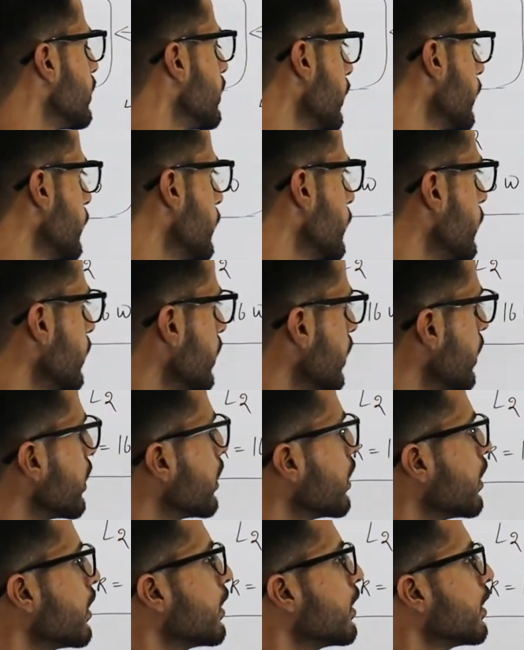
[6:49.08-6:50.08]
now
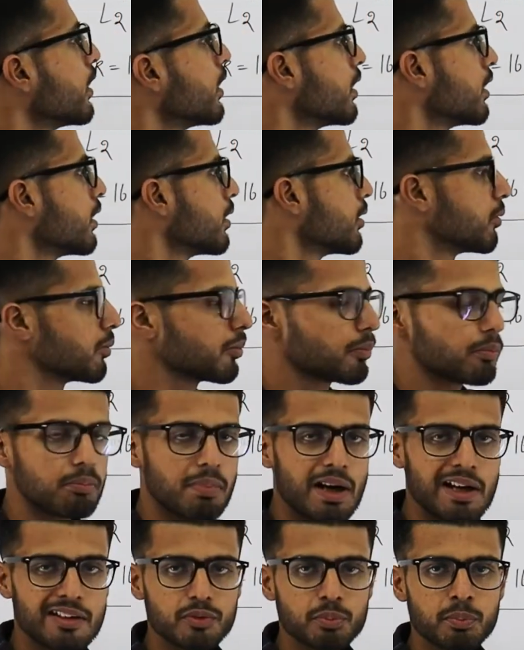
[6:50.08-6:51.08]

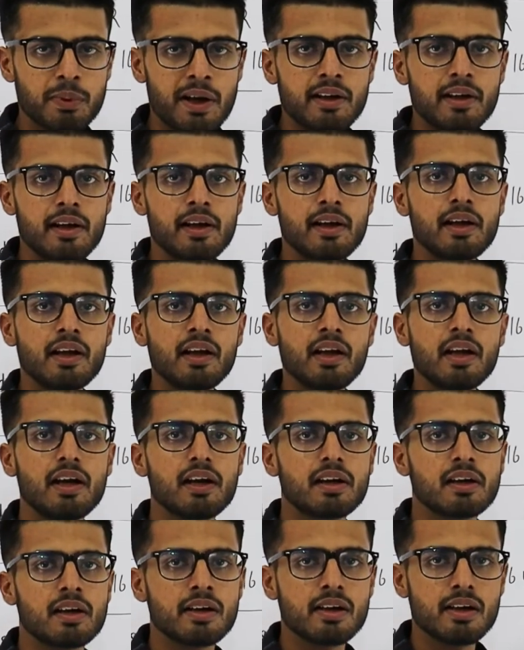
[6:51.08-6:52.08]
by spending
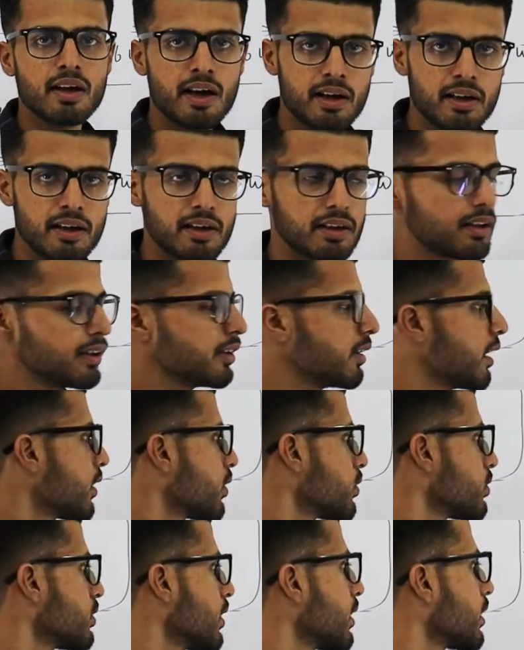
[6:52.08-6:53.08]
880
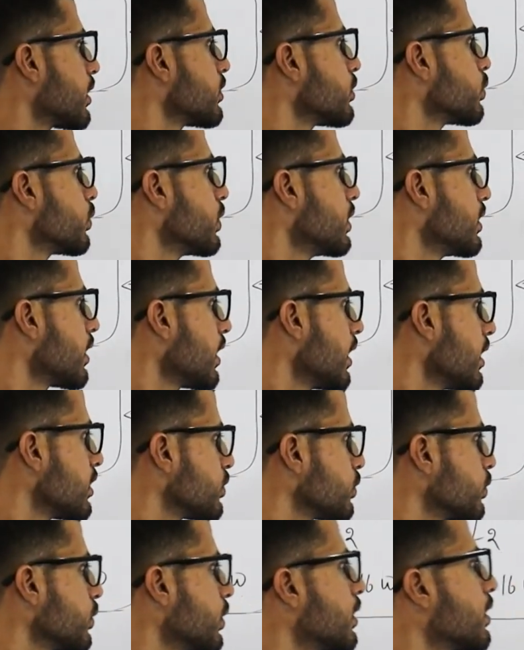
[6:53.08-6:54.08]
nanoseconds, we
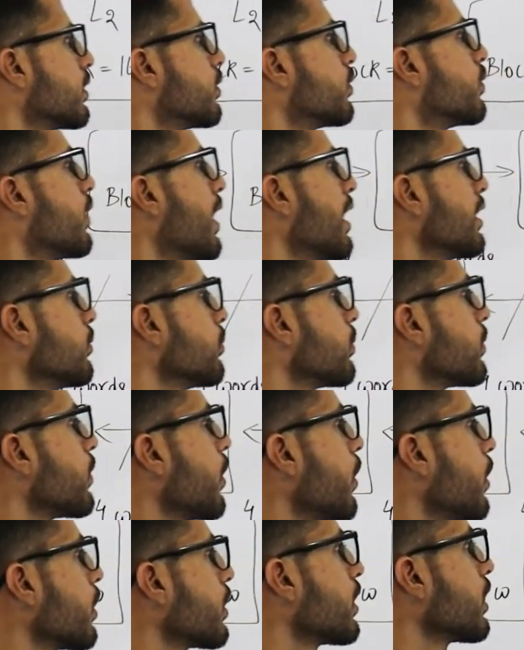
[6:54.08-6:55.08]
transferred one
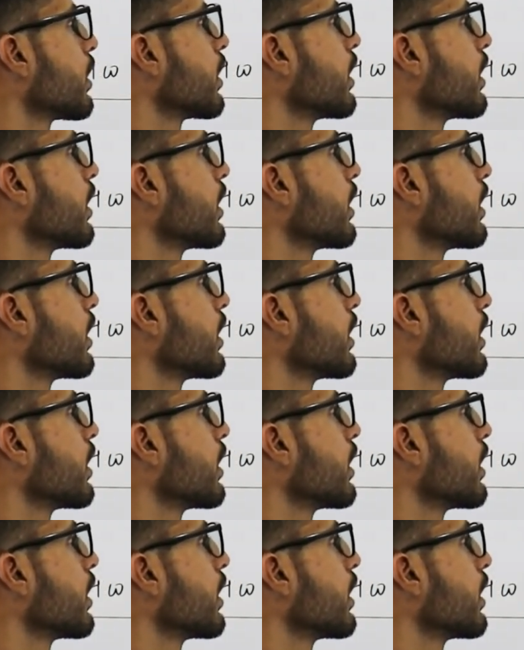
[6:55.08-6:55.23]
block